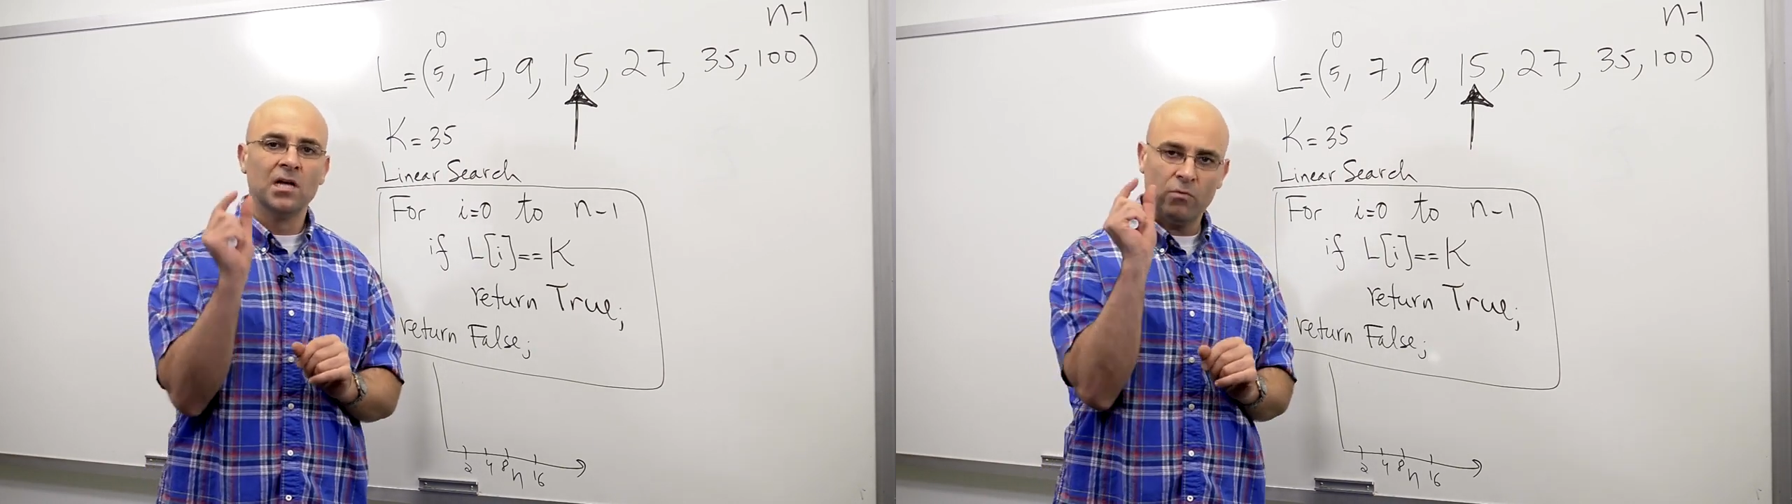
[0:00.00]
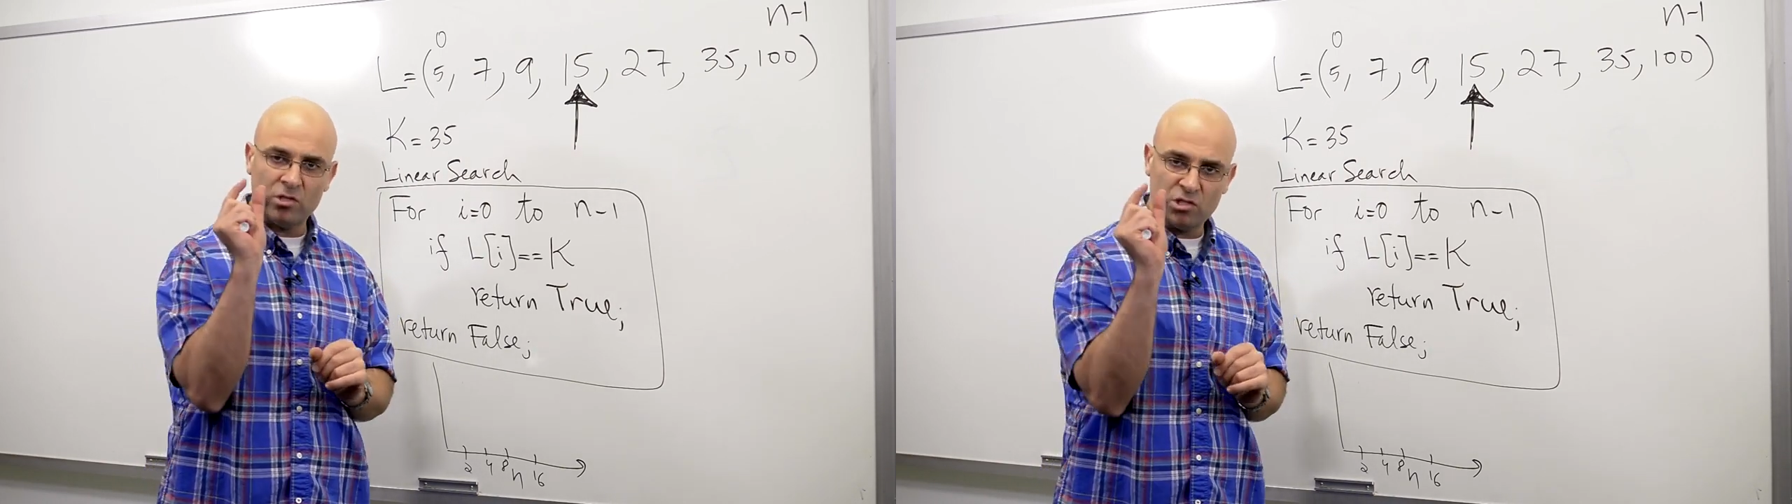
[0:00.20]

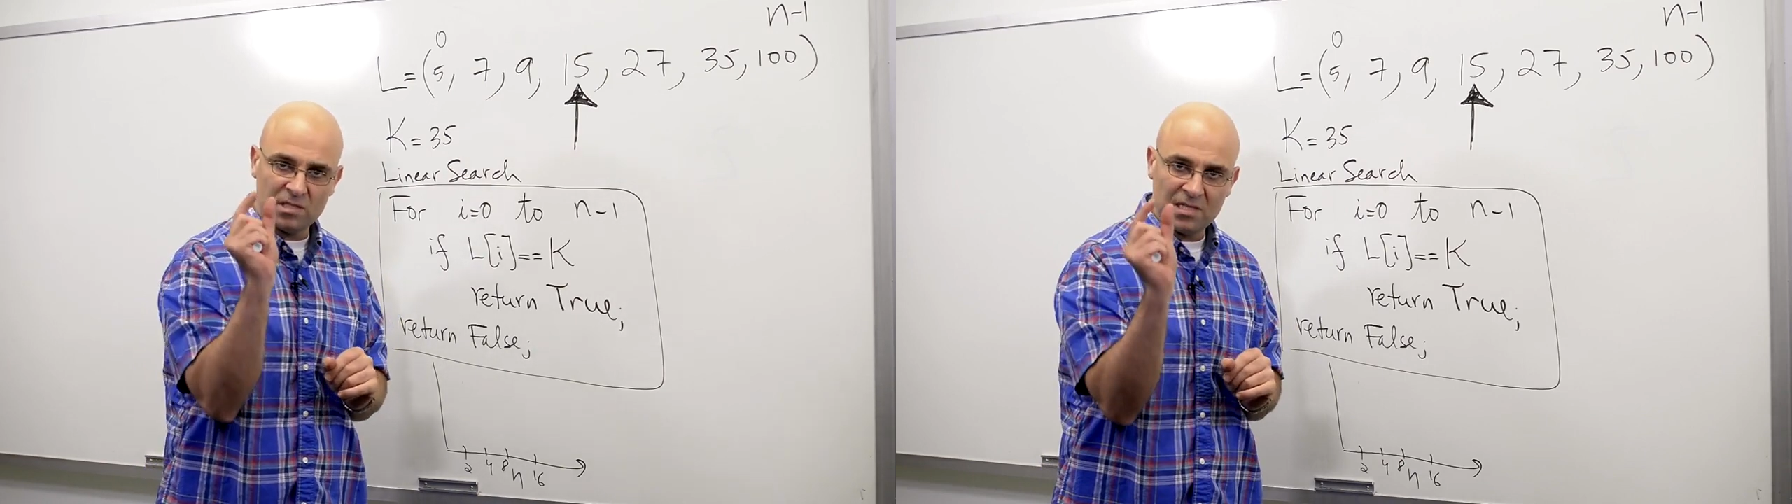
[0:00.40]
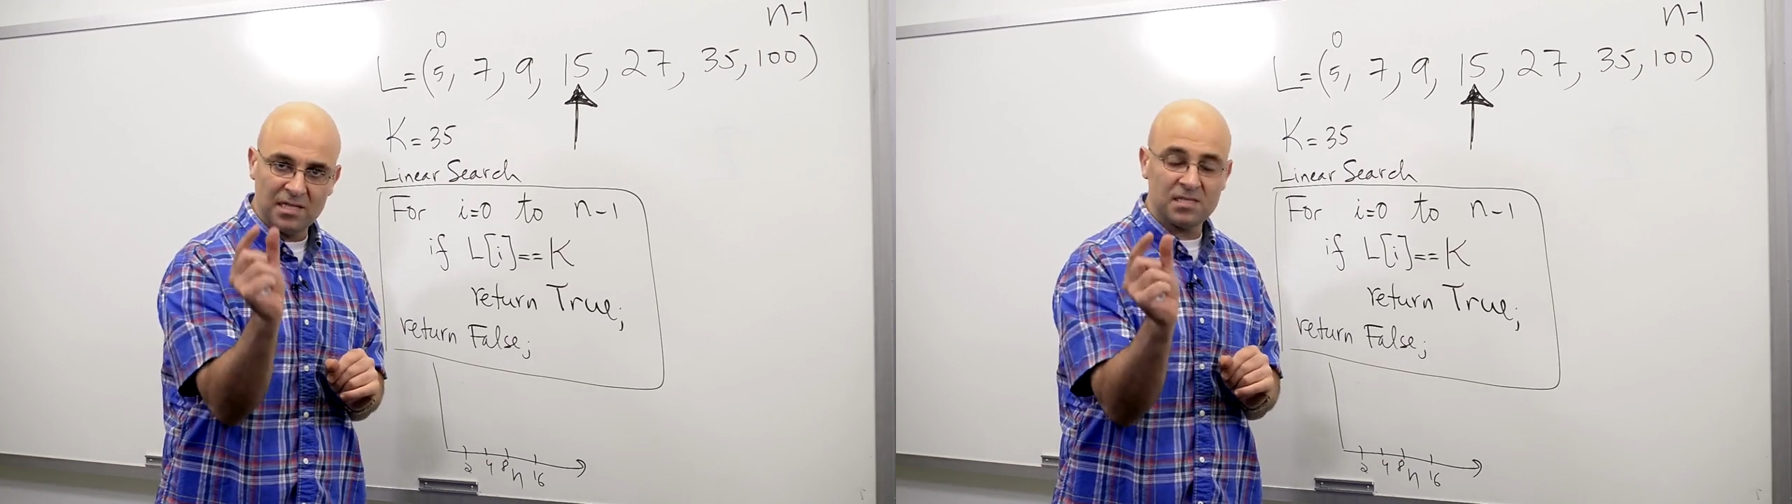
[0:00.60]
which
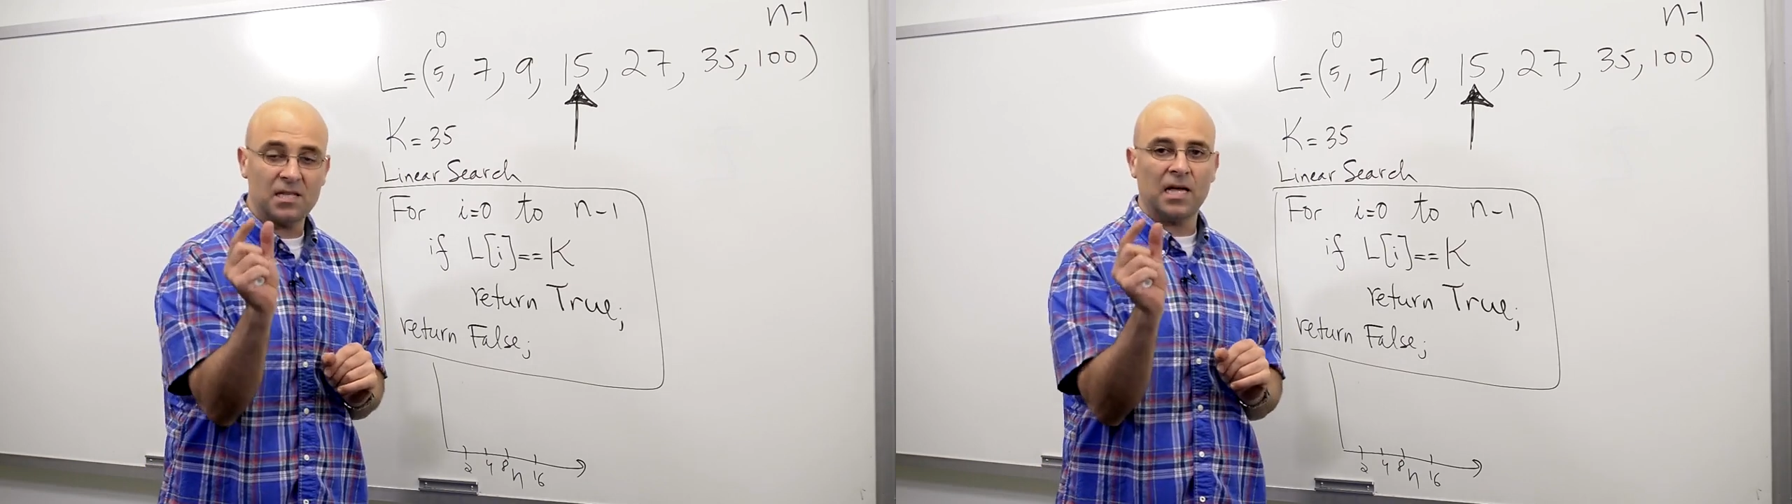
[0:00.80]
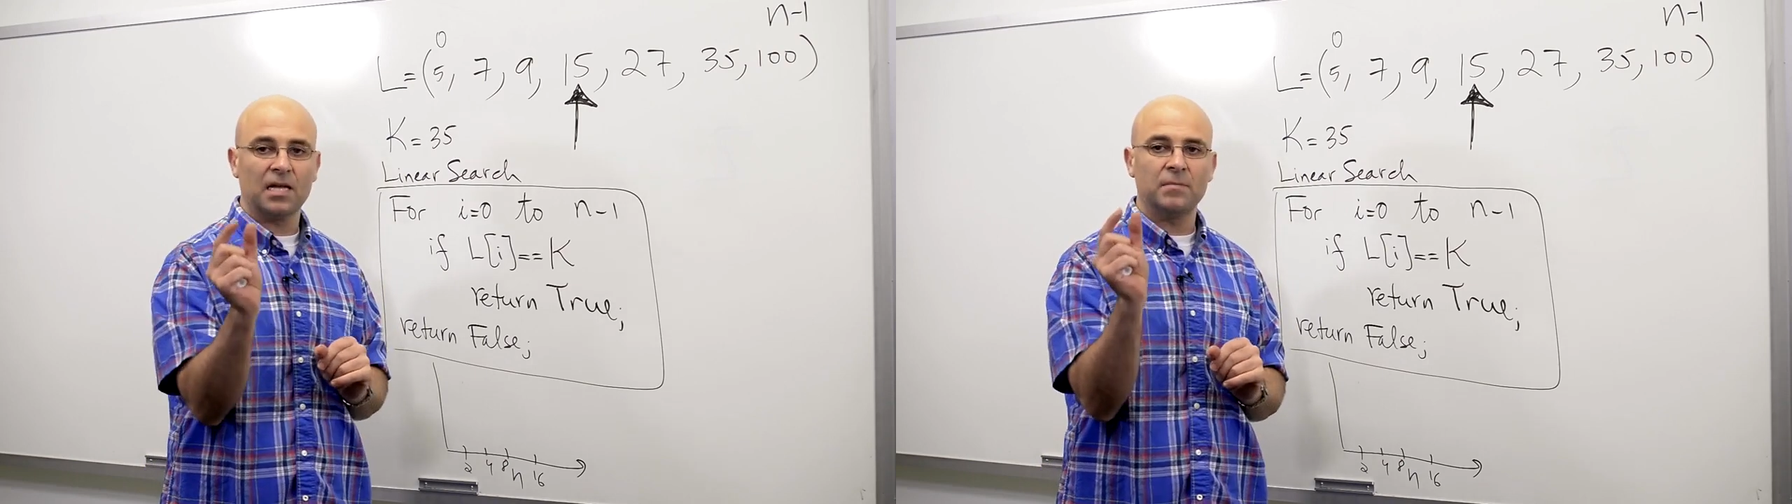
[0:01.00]
is
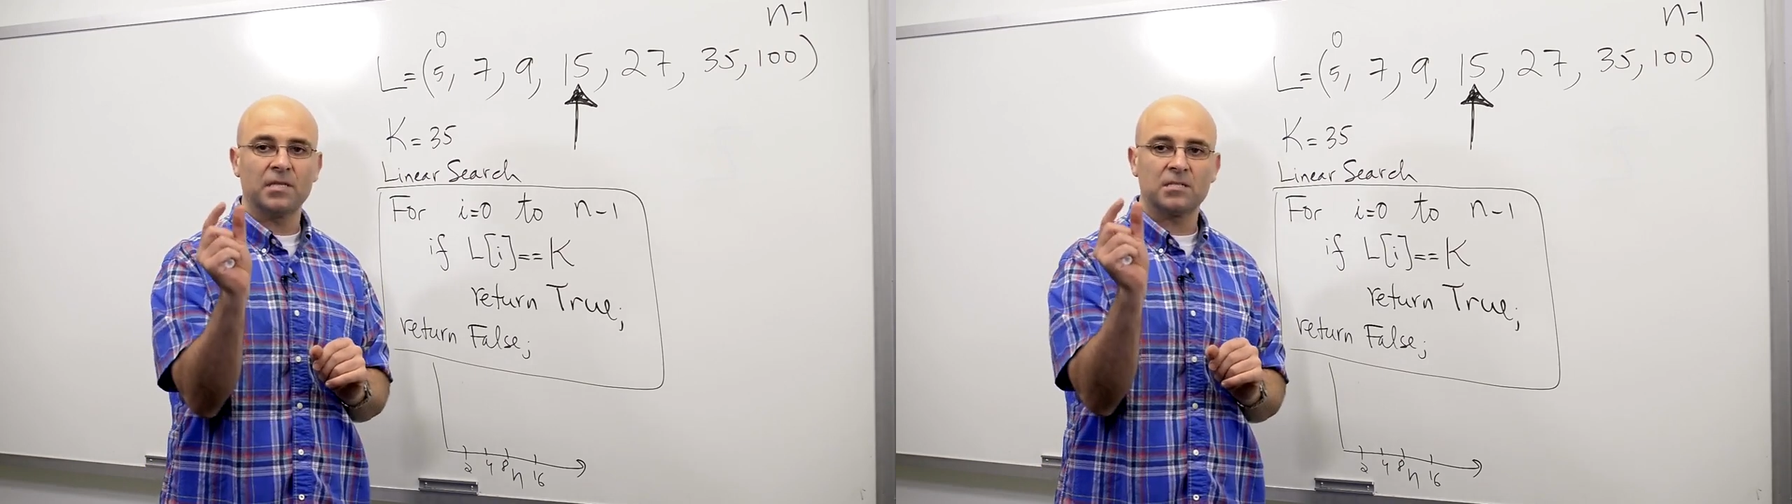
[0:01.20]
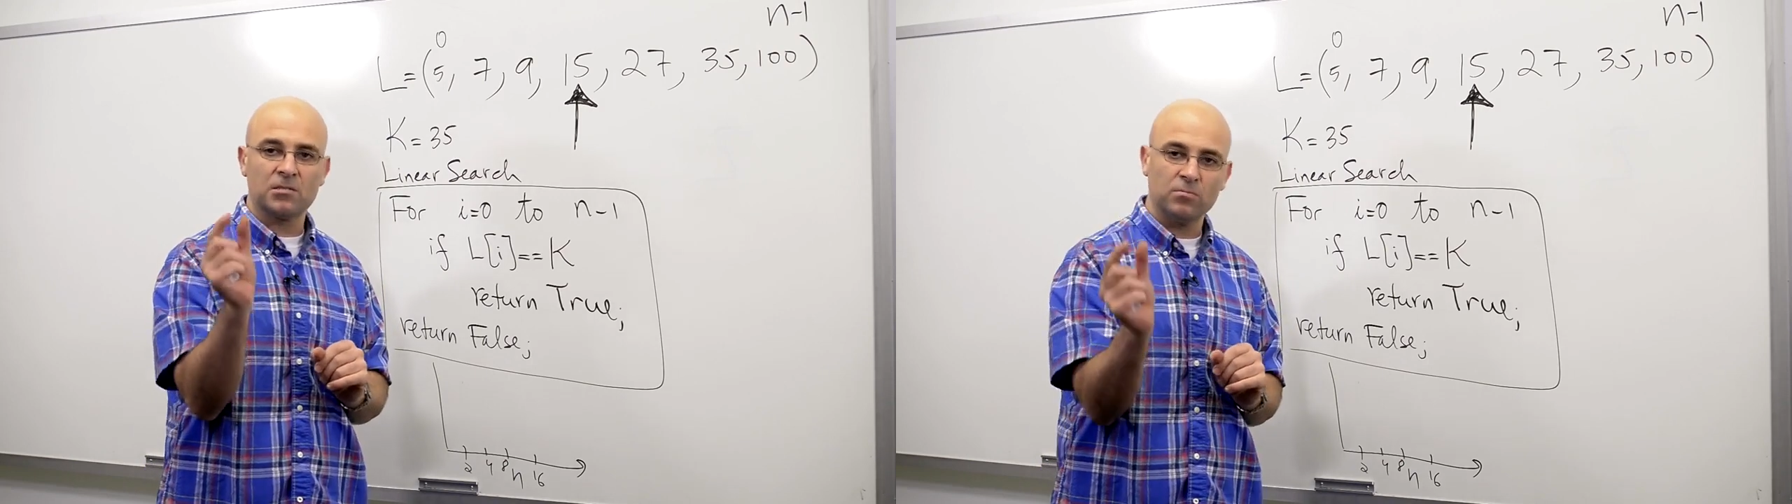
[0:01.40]
the
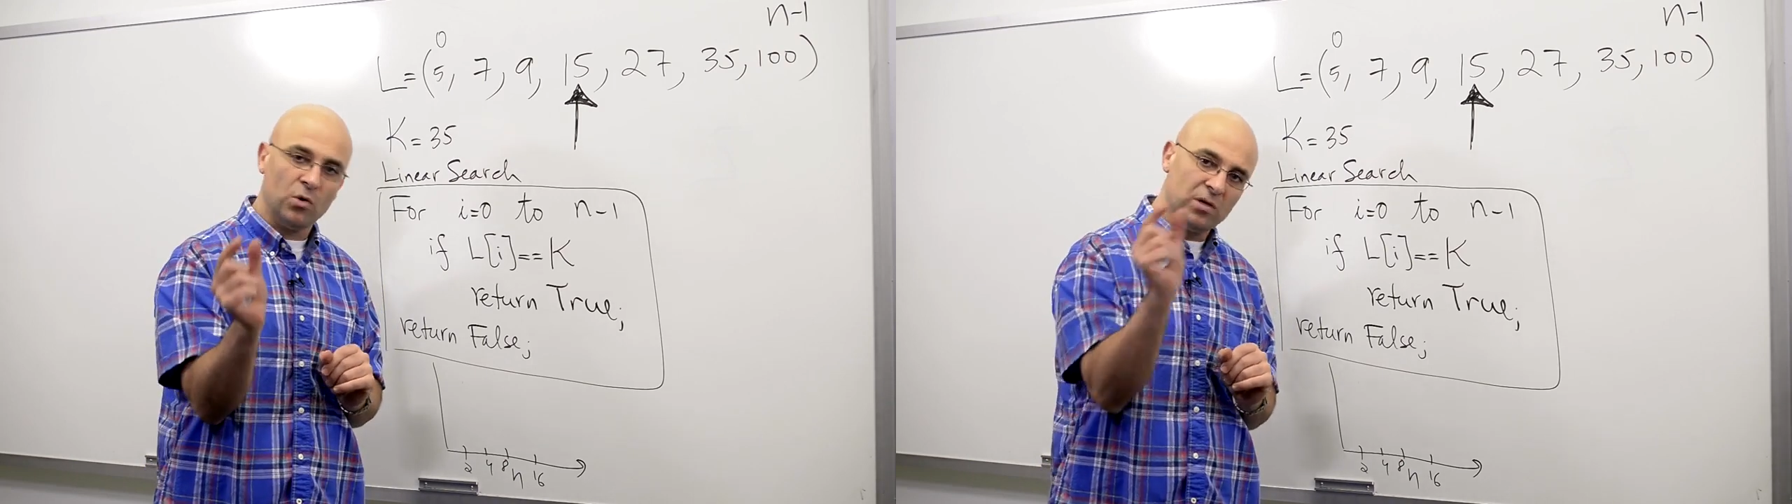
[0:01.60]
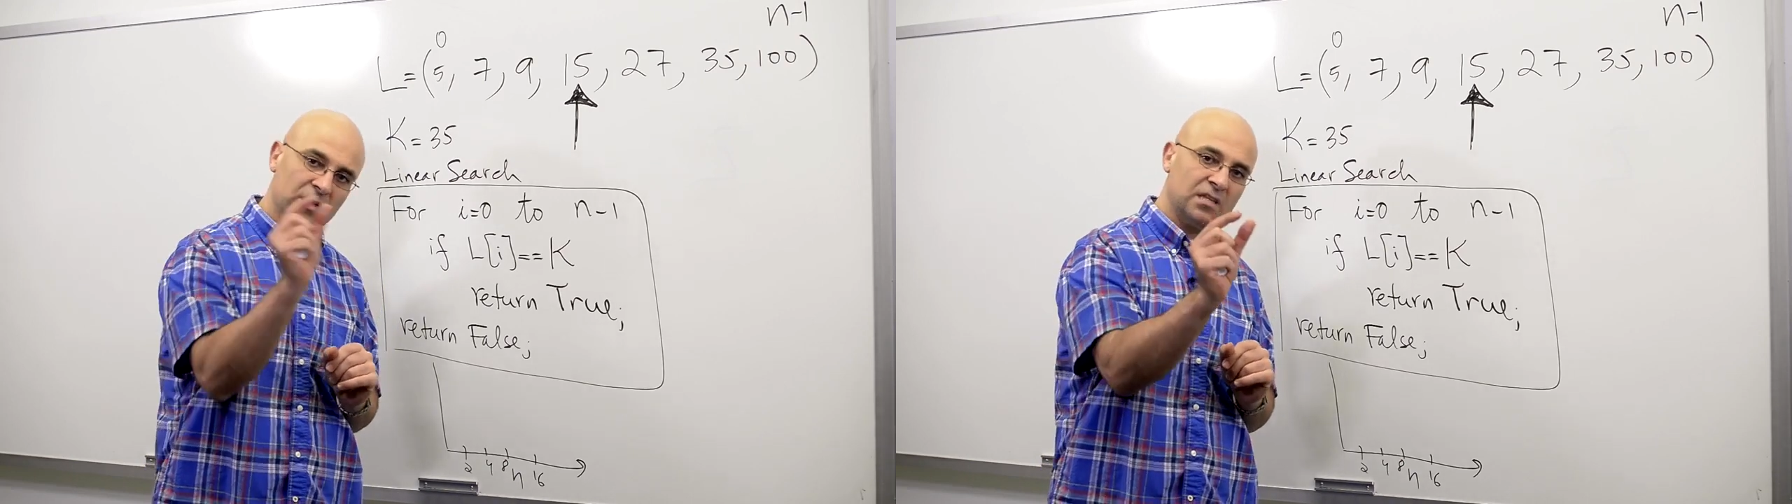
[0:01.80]
element smaller